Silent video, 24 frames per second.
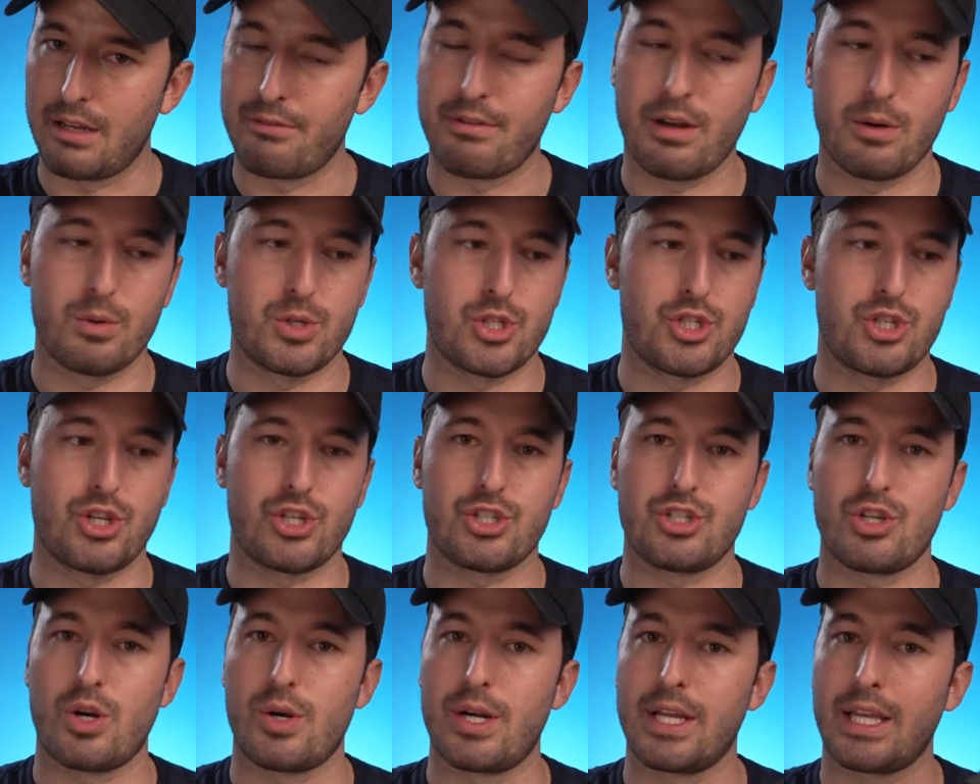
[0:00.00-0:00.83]
if I was
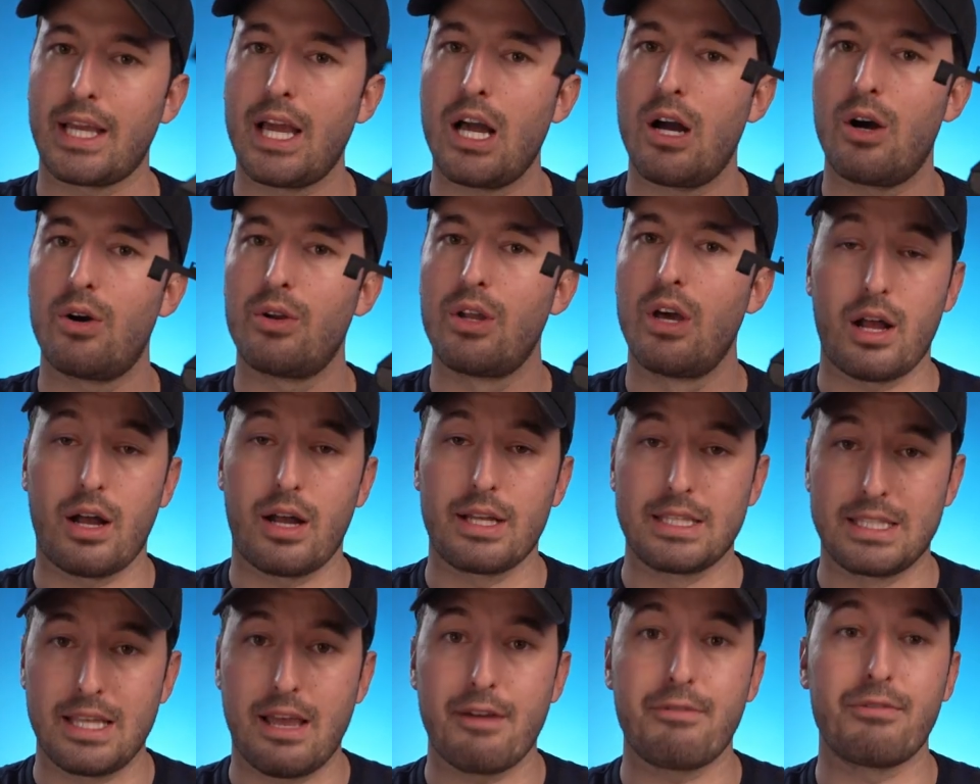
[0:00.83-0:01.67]
just starting out,
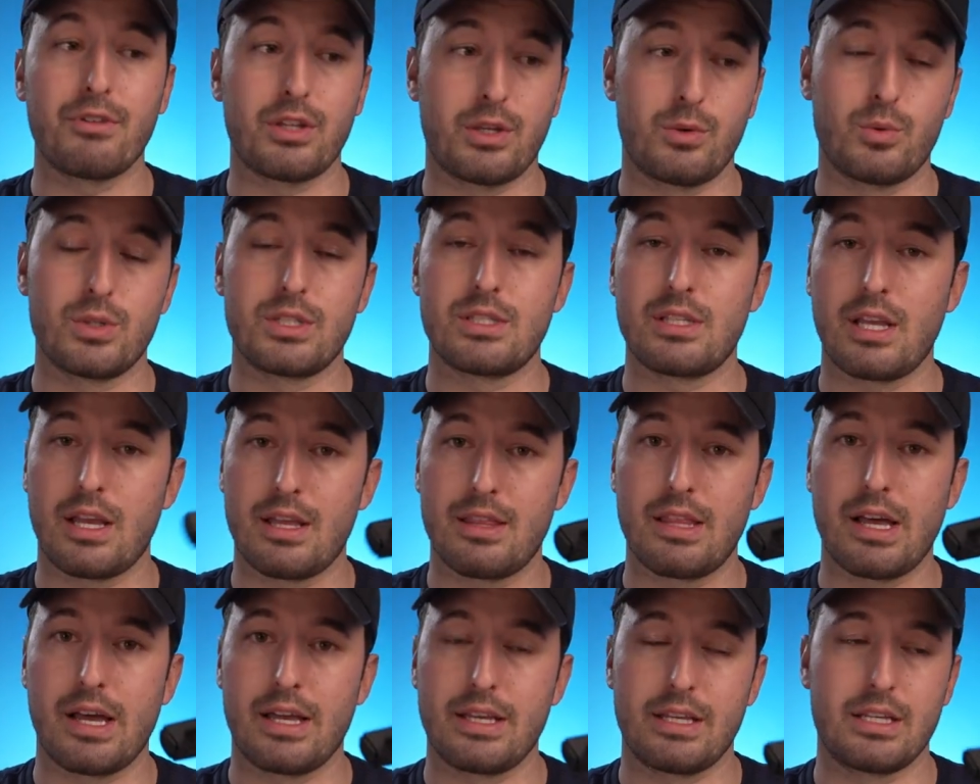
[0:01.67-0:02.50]
I definitely would say
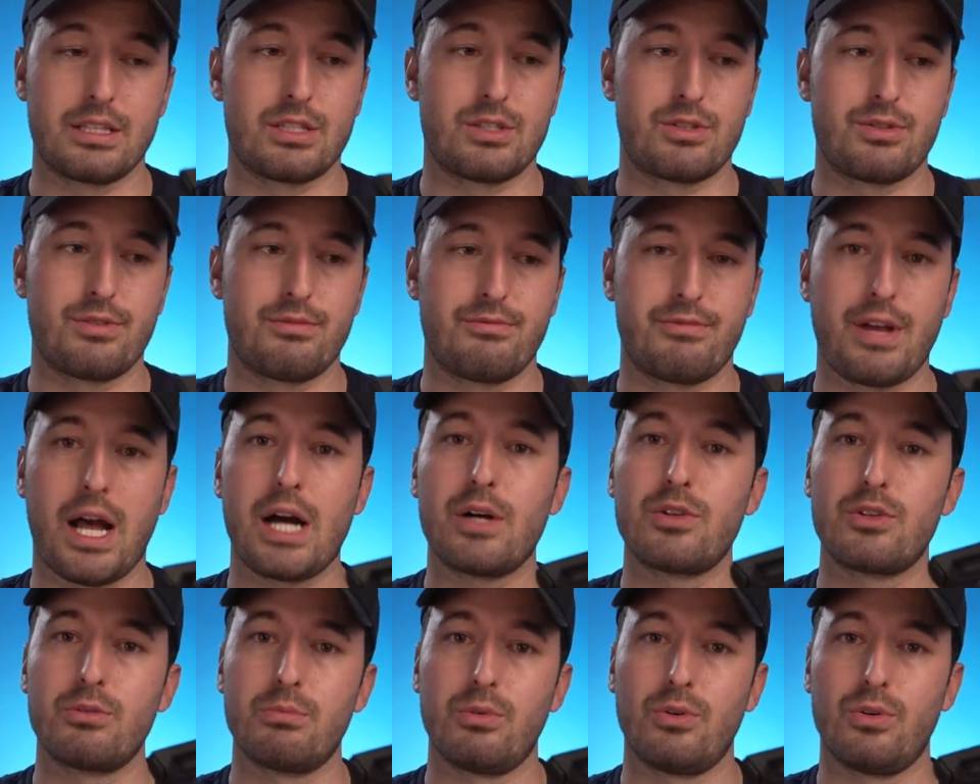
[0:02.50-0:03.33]
that it's
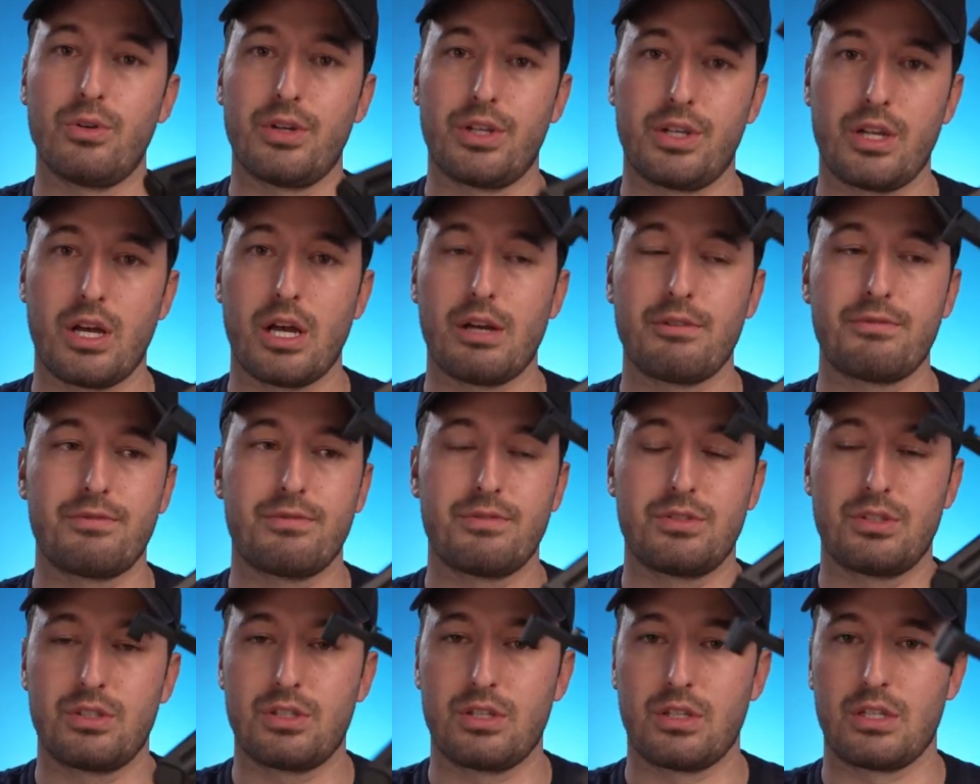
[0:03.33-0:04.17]
valuable
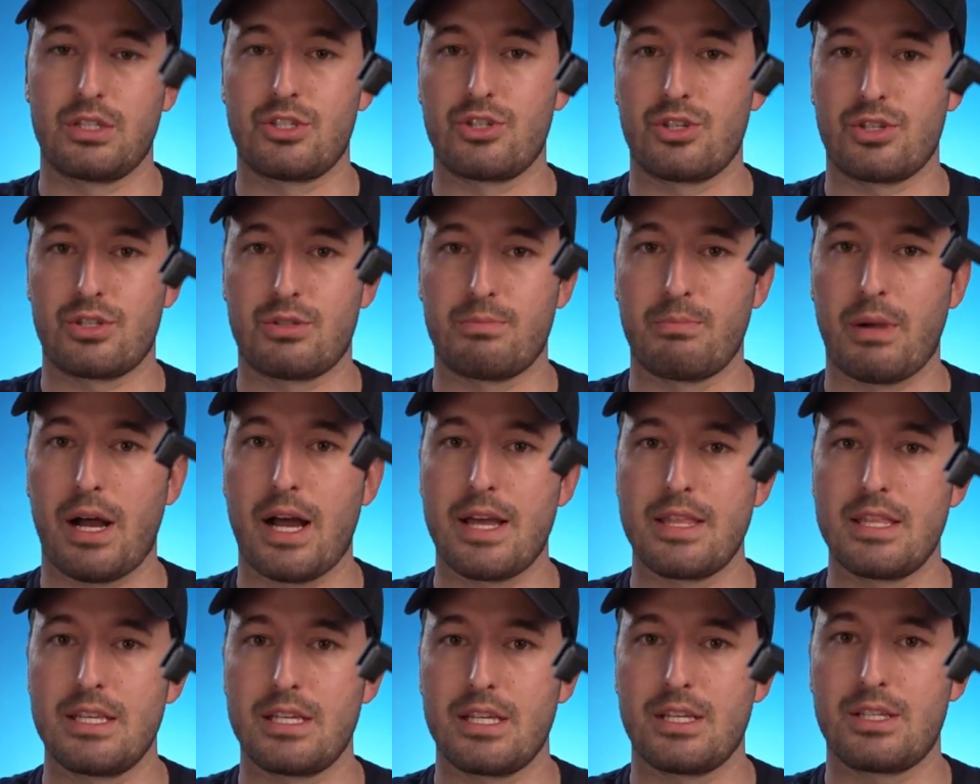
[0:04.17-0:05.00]
enough to just
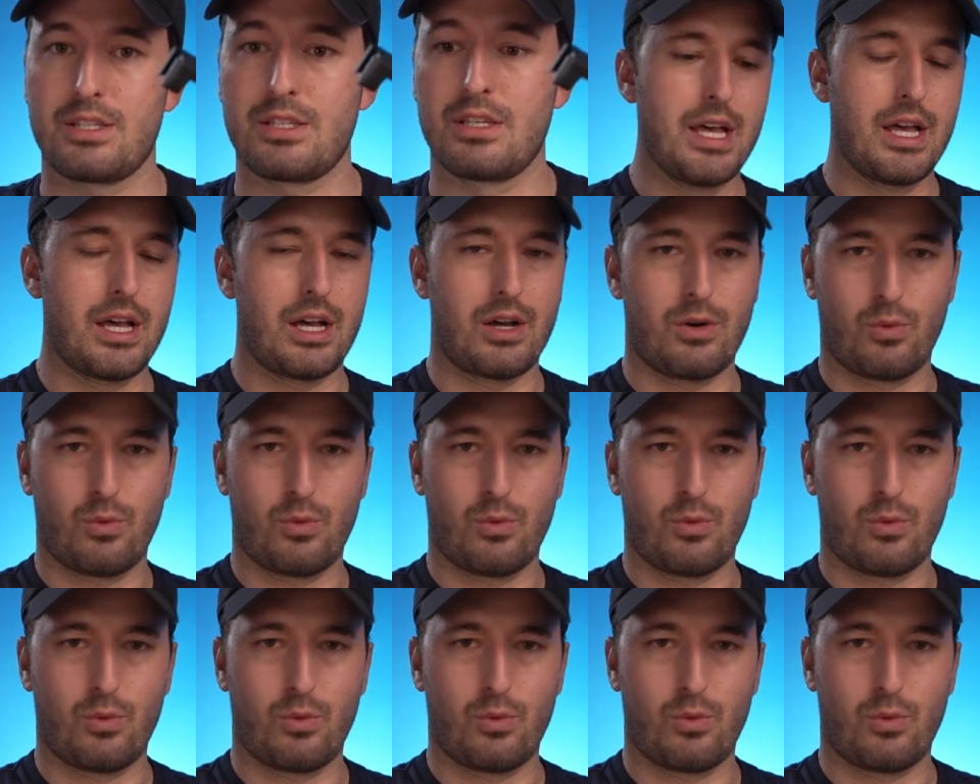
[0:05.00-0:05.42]
buy this.